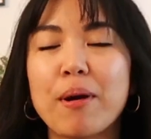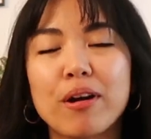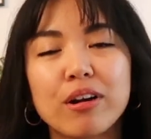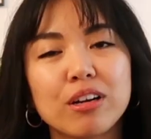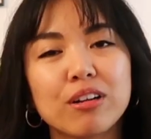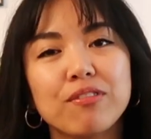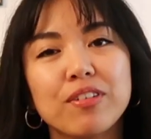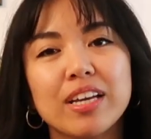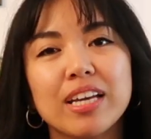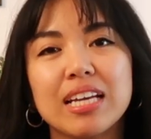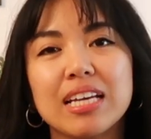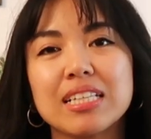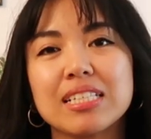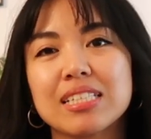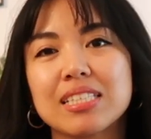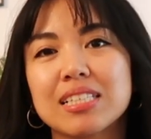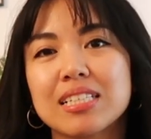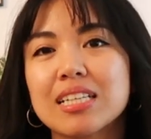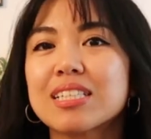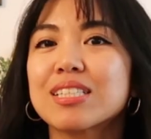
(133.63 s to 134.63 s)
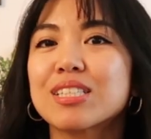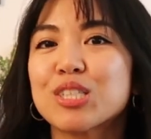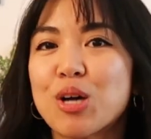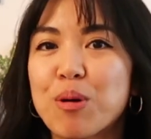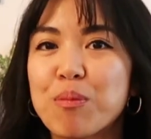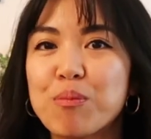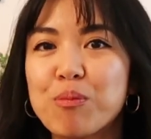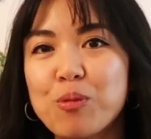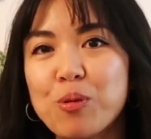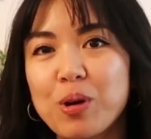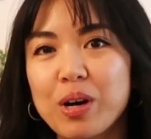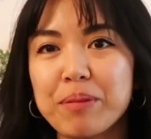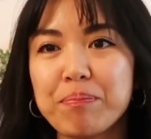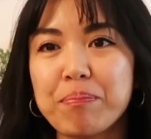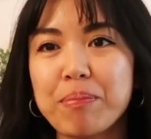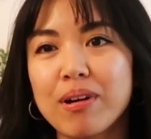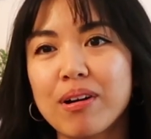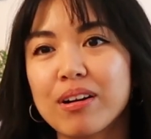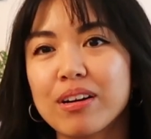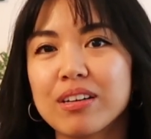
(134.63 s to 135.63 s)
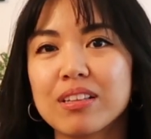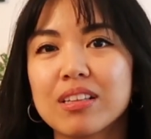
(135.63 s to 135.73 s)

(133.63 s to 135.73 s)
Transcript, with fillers: Part of it is somewhat part